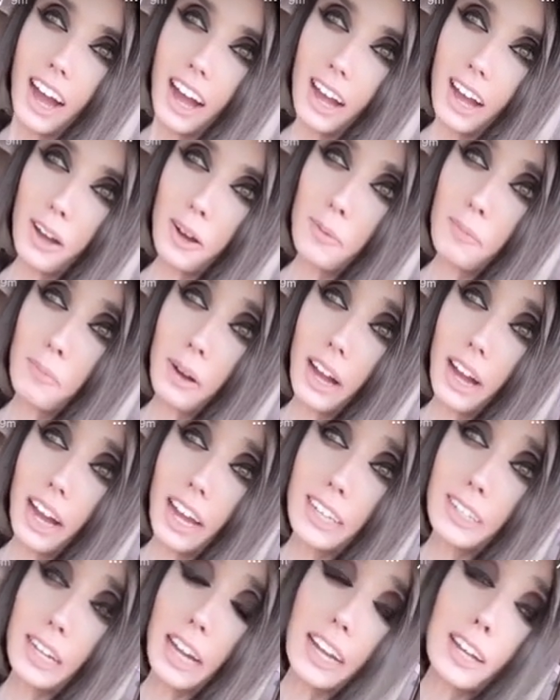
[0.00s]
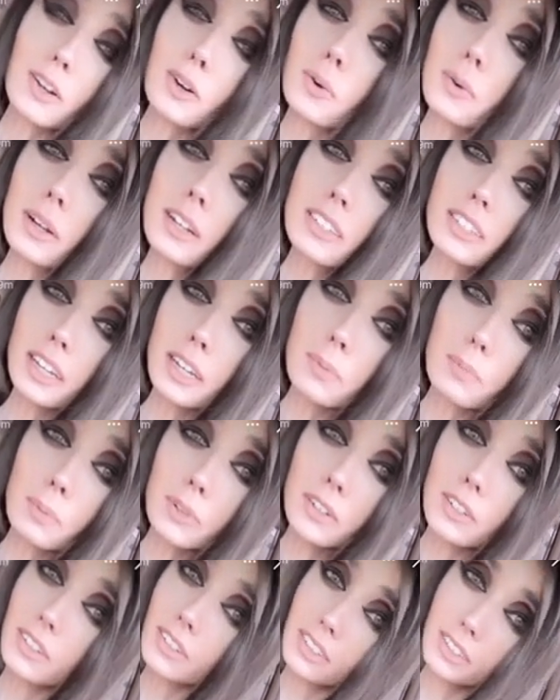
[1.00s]
I don't wear
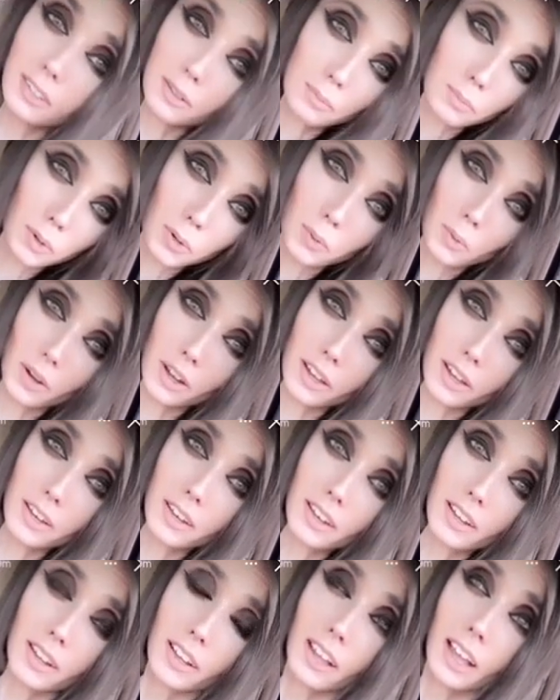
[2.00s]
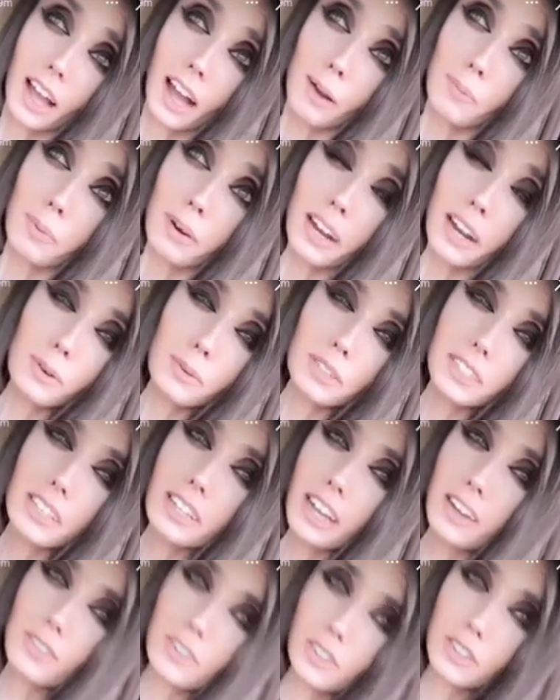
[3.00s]
diapers, number one, but I
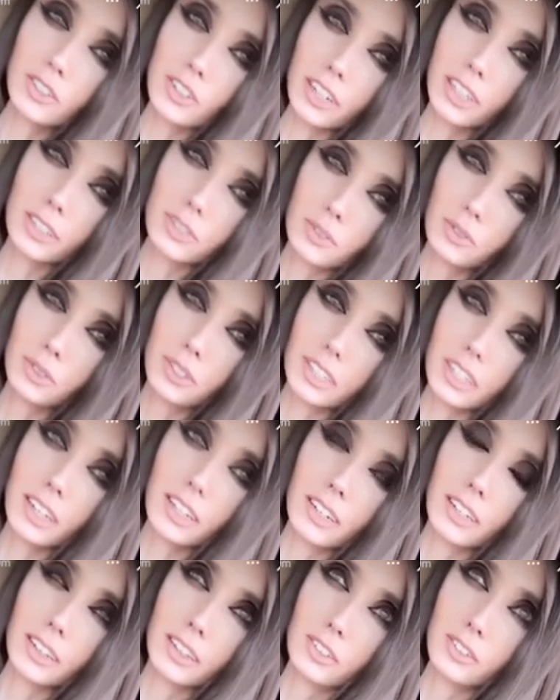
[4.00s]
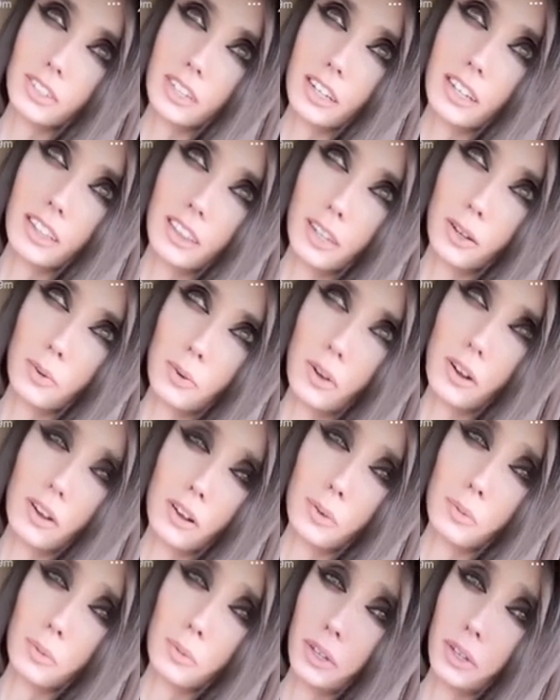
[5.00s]
was never trying to say that there's anything
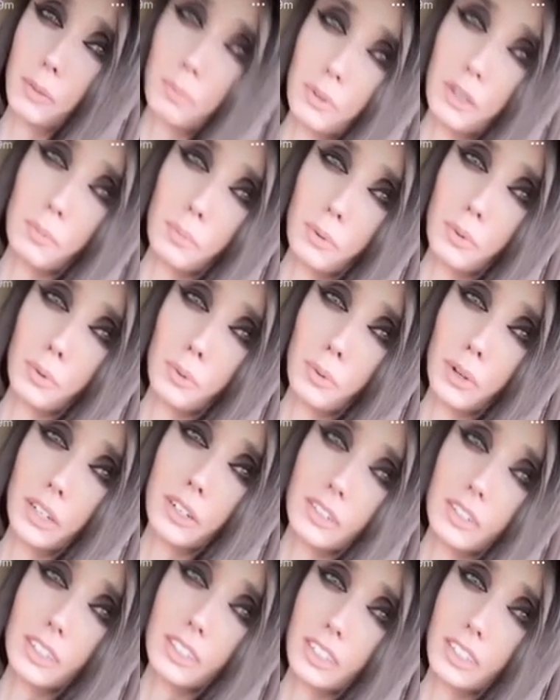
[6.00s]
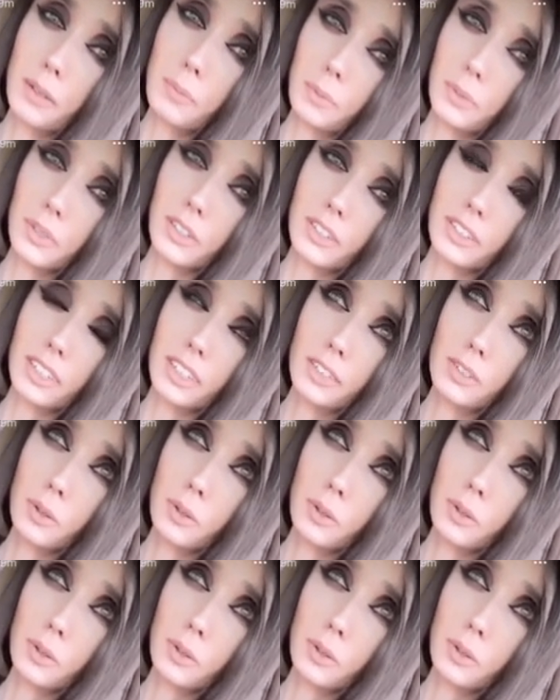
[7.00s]
wrong with people wearing diapers.